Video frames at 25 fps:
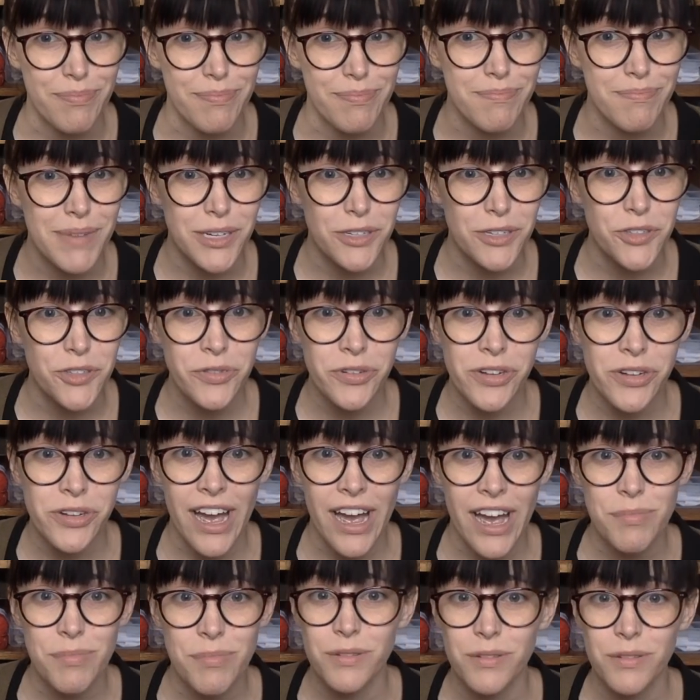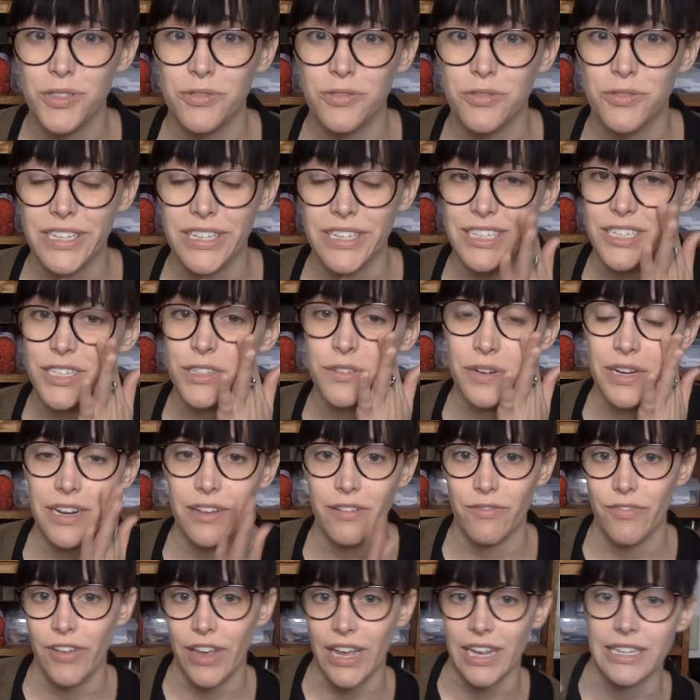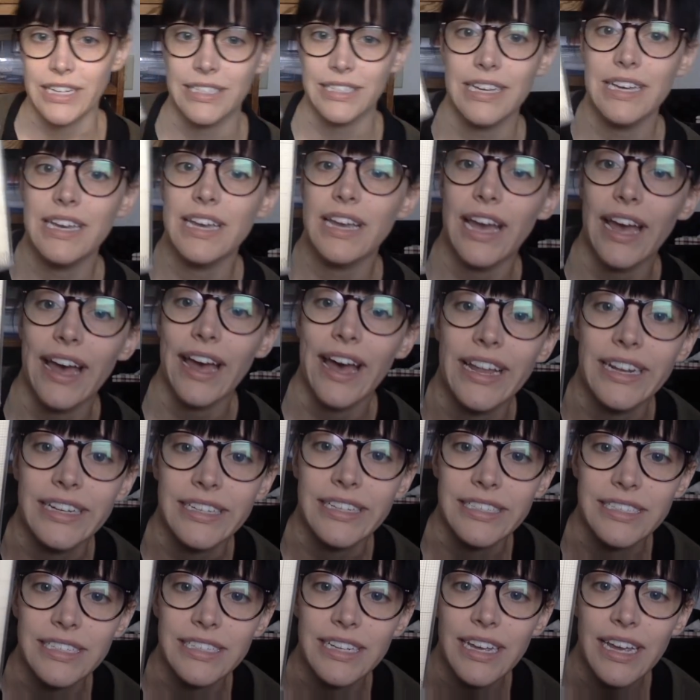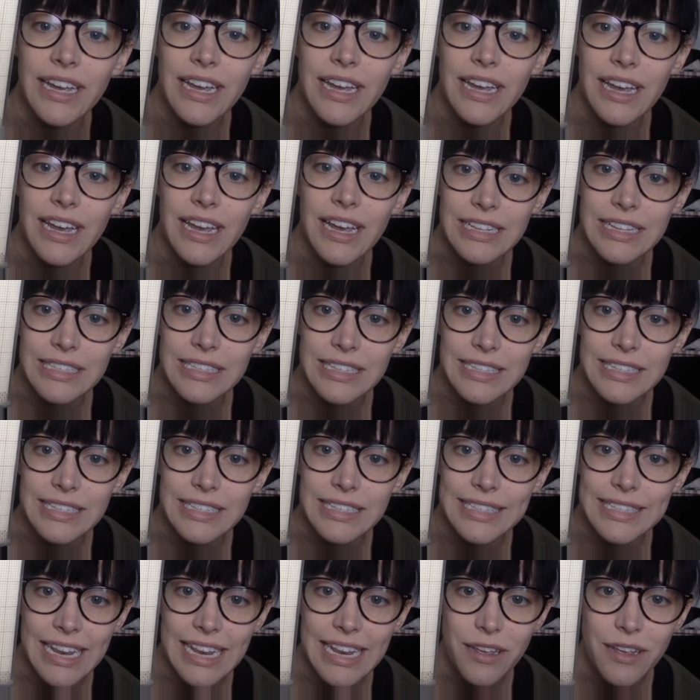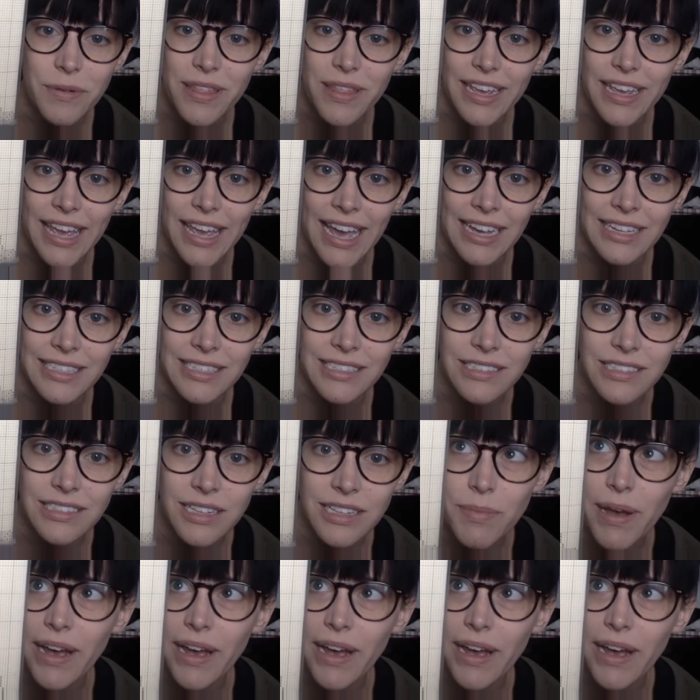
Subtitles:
middle school Abby was really into reading fantasy, and it's this lady with a castle in the